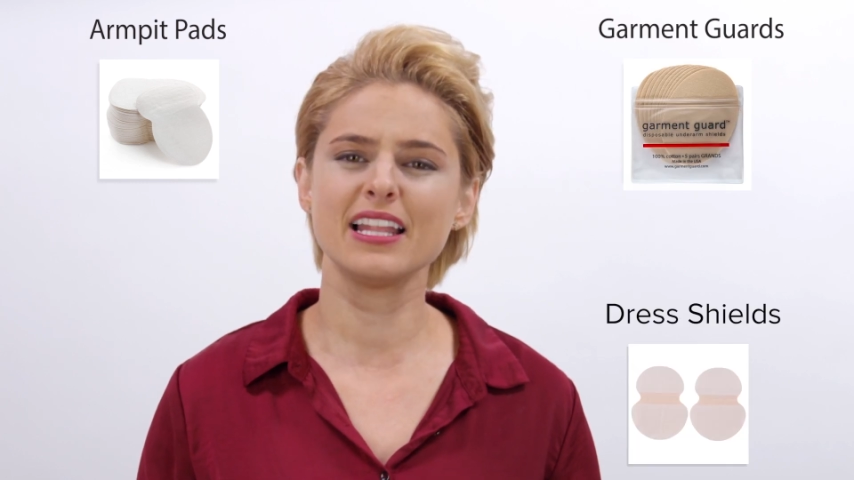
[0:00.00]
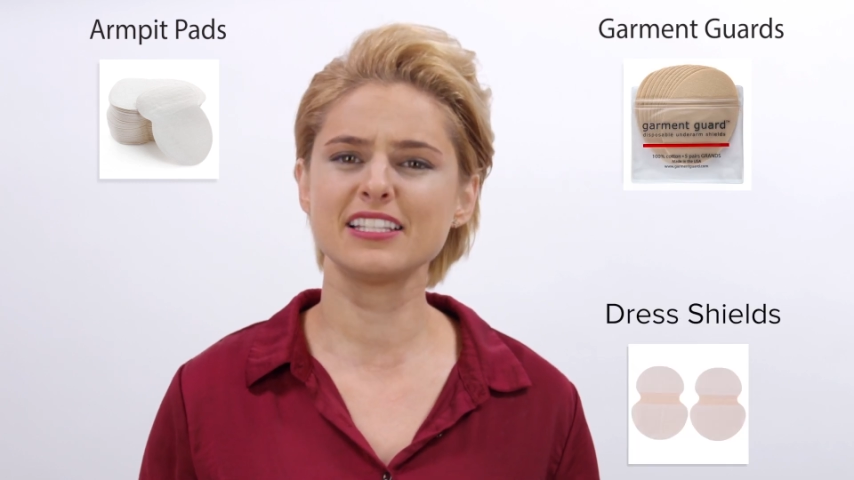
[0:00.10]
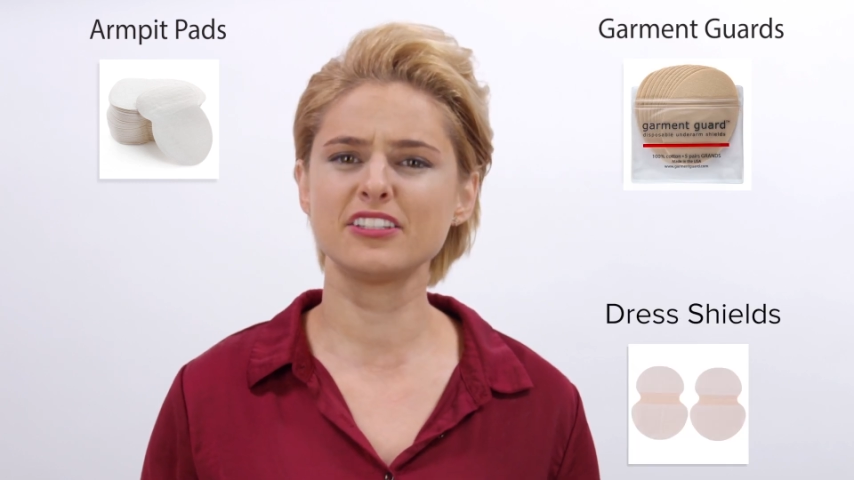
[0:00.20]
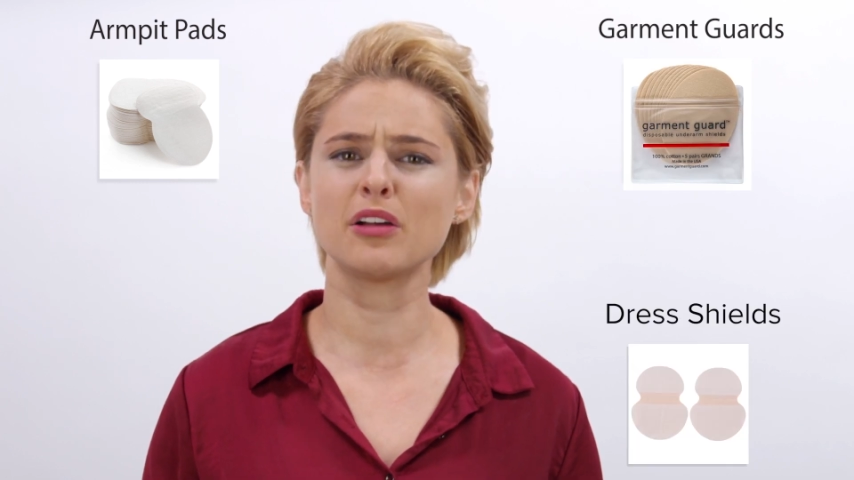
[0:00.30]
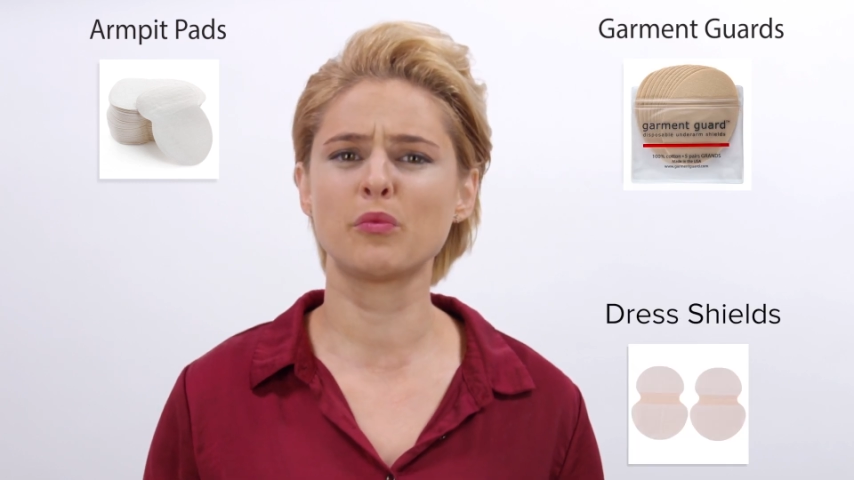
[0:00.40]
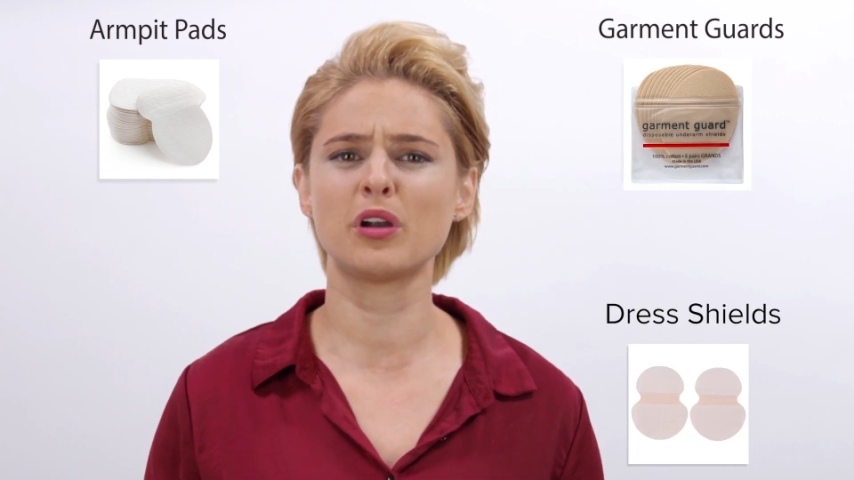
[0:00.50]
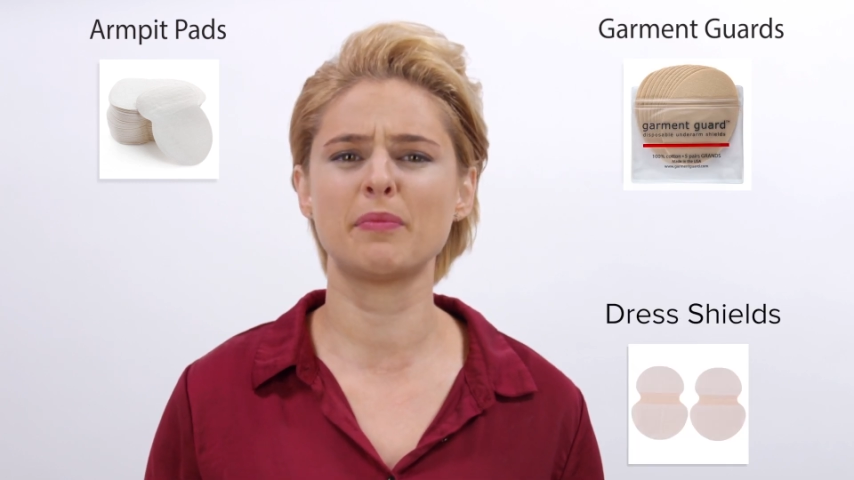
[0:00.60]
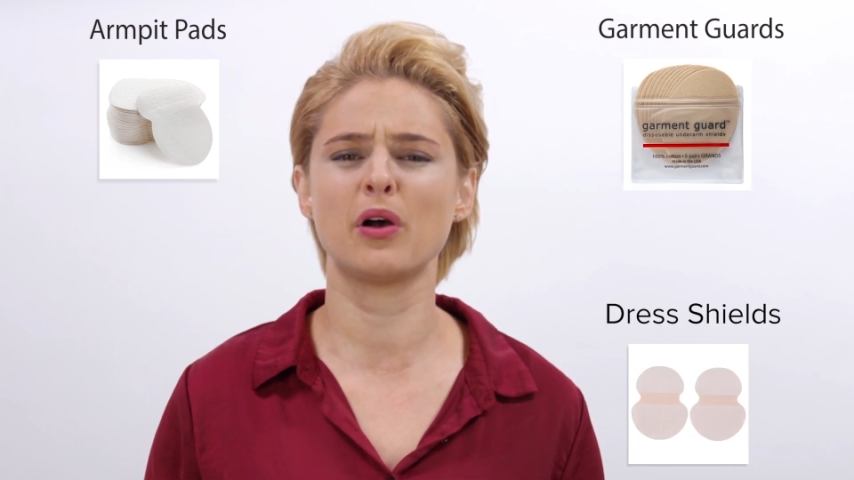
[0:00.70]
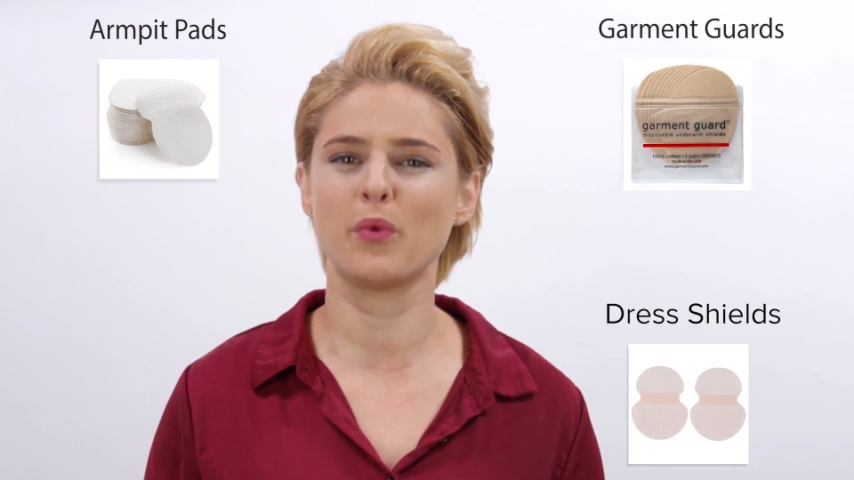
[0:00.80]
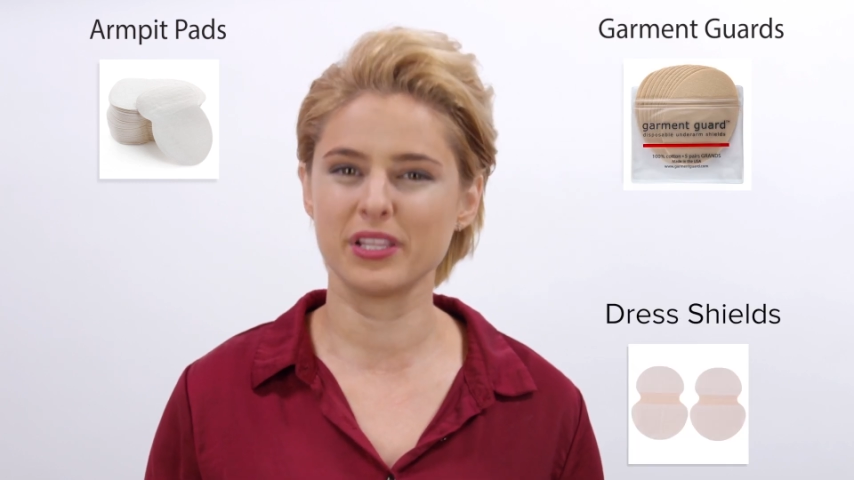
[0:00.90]
Let's talk more
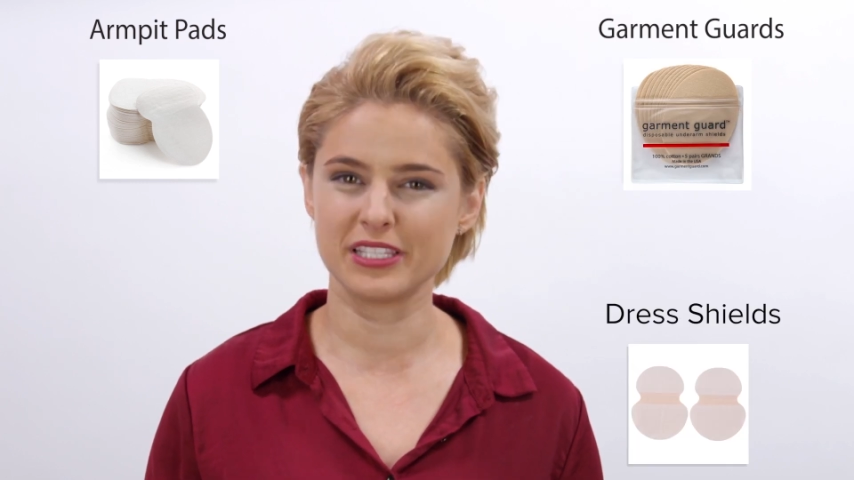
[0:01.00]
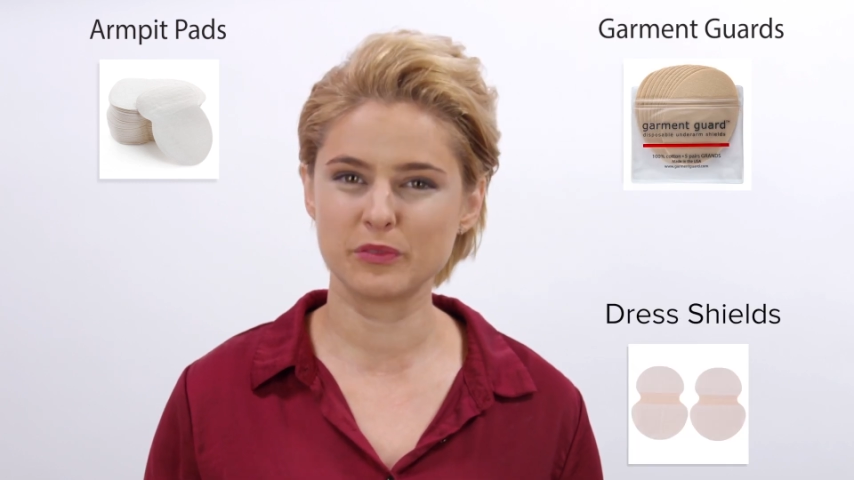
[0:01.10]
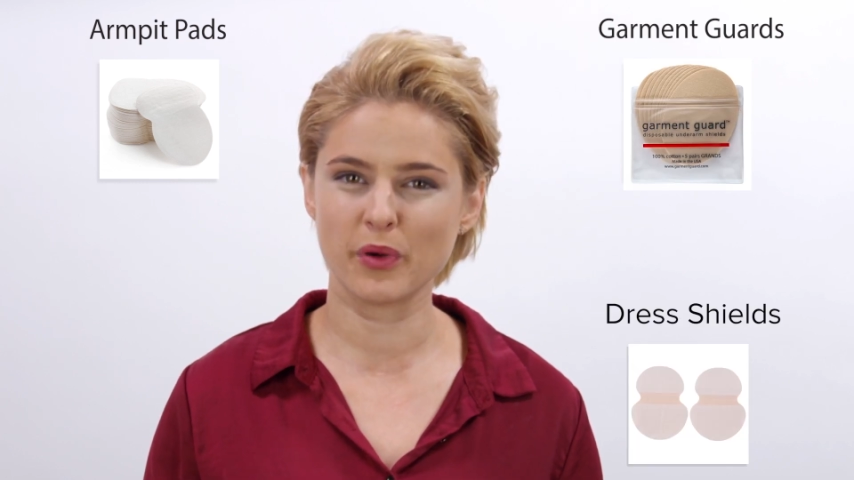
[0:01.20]
about what these